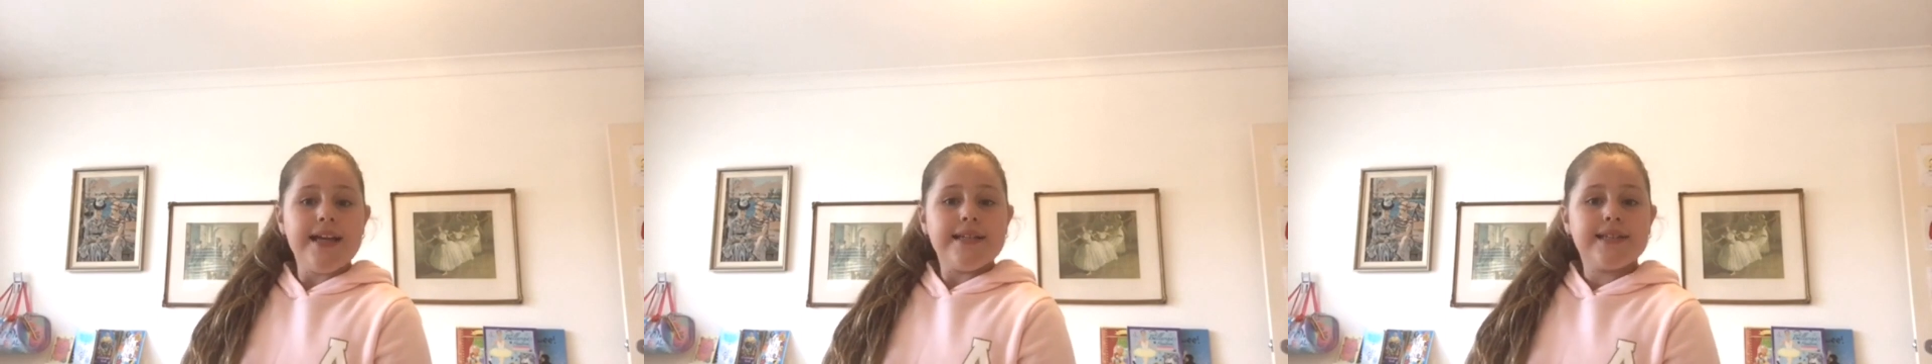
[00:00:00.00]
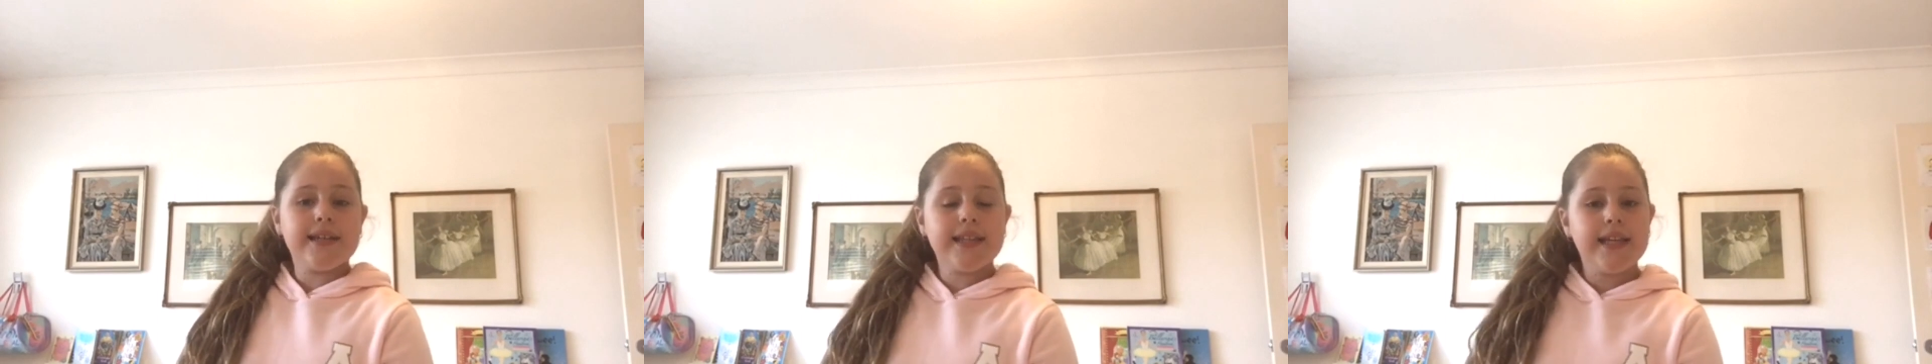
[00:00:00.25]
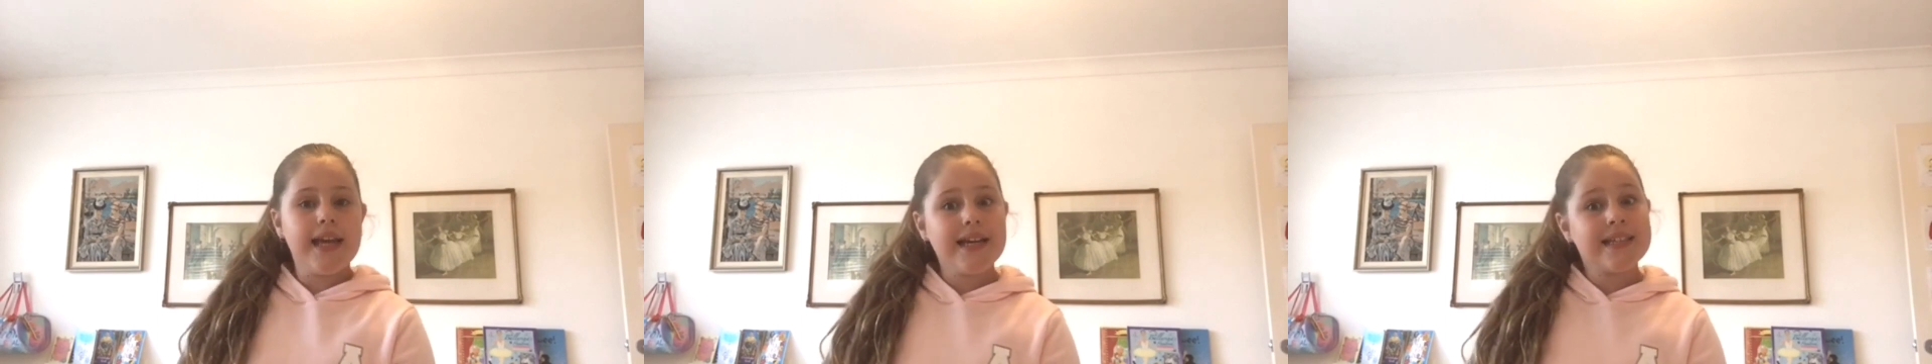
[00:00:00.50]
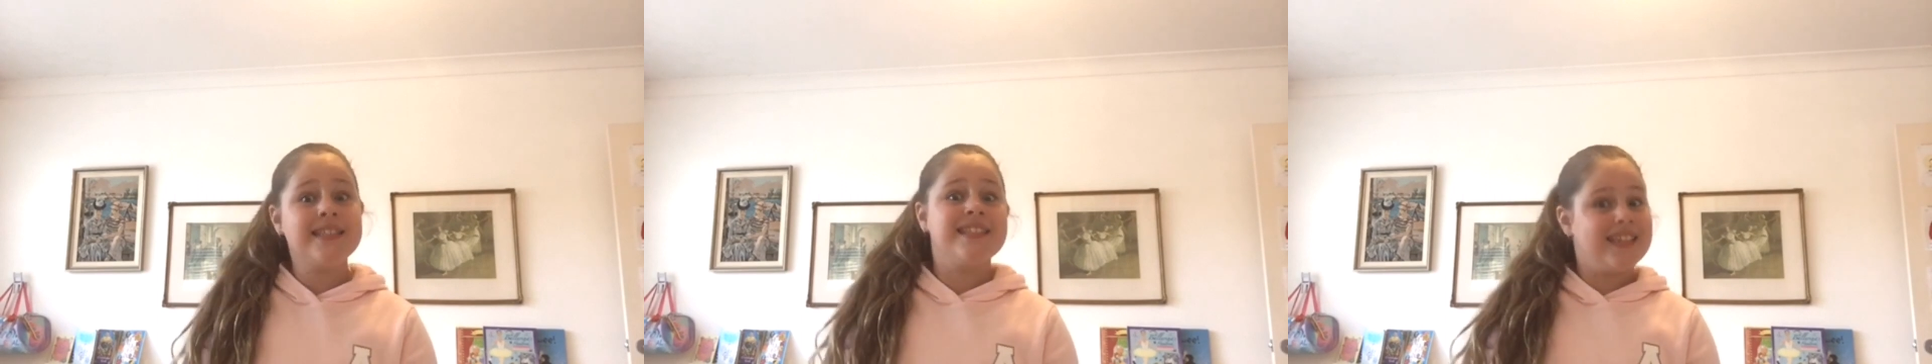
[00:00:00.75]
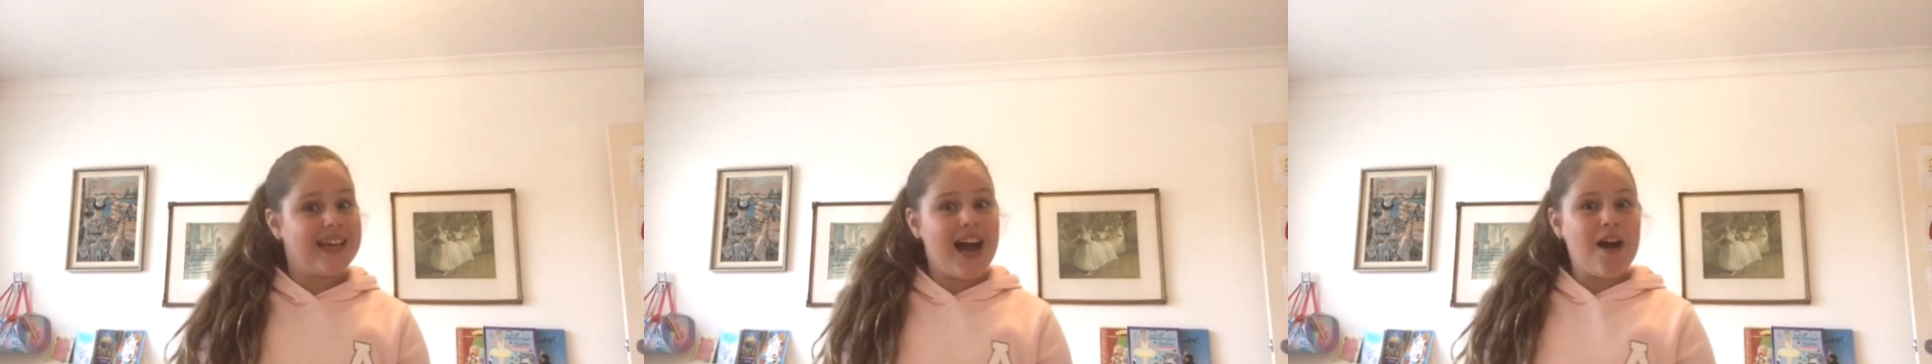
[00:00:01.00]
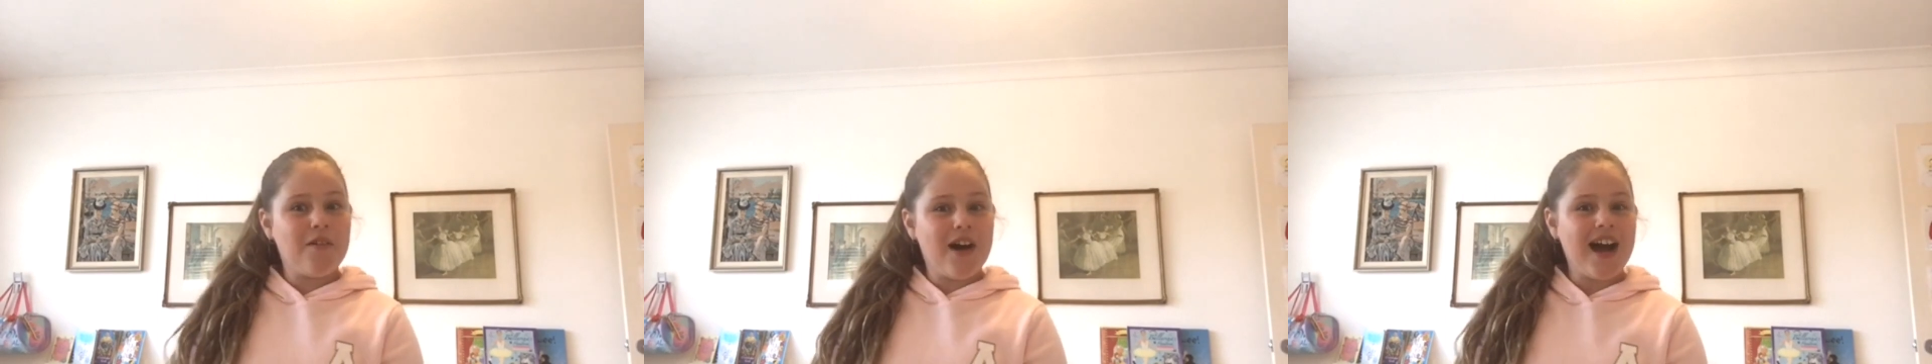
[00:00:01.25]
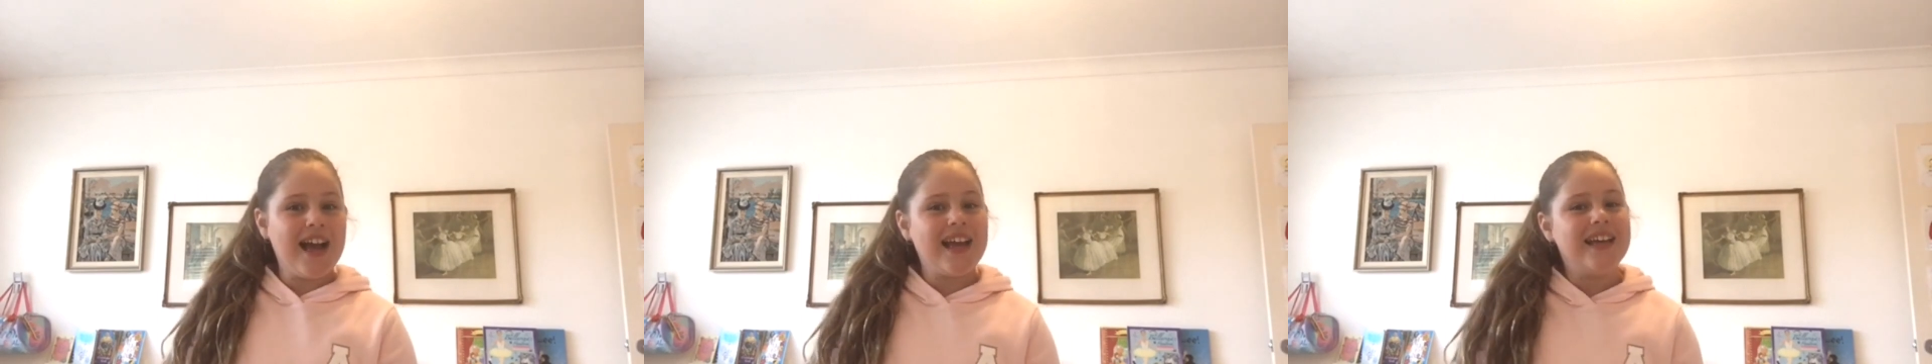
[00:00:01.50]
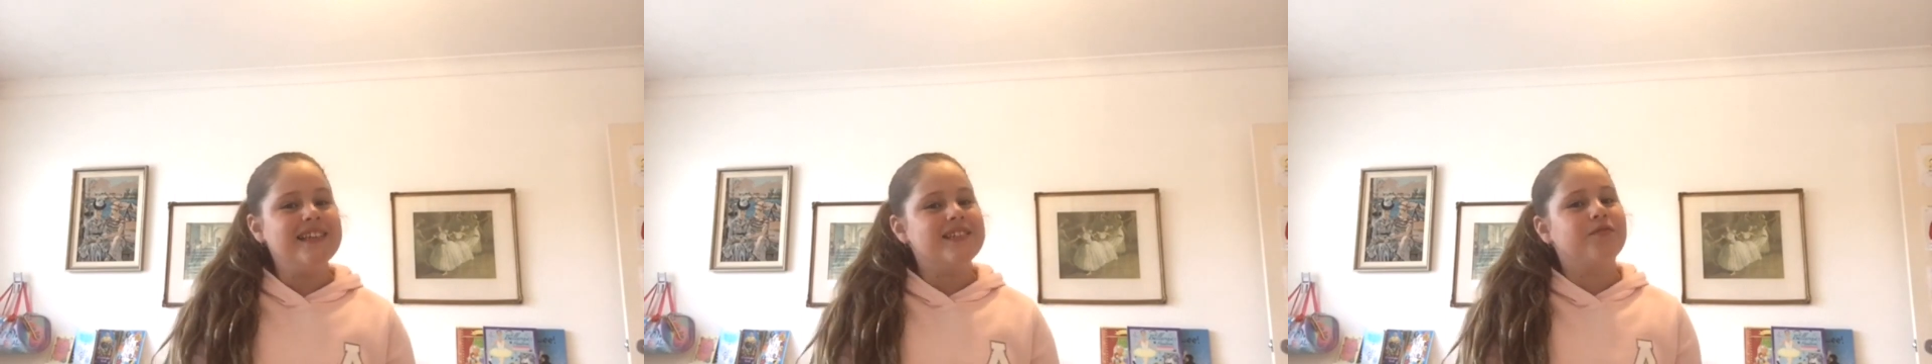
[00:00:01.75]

So the next DIY is